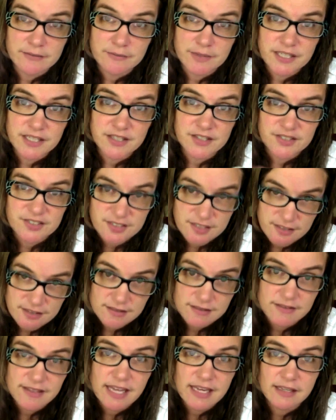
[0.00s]

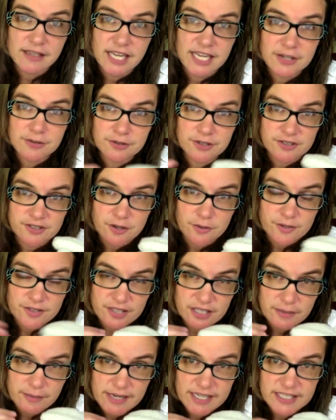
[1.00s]
because that lycra is always
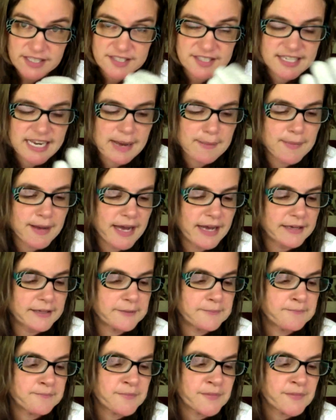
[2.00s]
going to make it snap back.